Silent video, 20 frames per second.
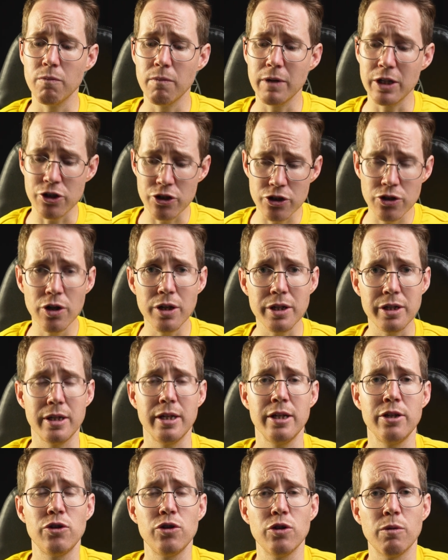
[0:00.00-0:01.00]
insert it
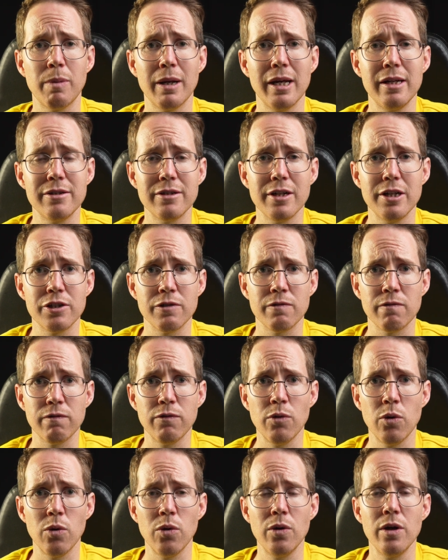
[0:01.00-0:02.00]
into your PlayStation
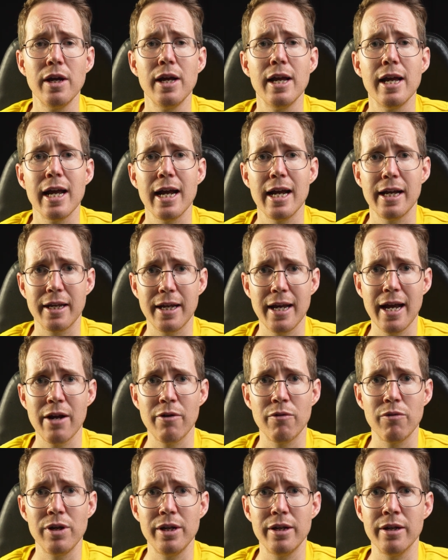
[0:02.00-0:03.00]
4, it
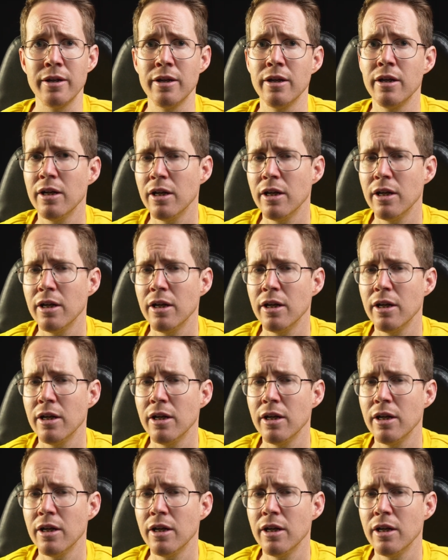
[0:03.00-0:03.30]
can read it.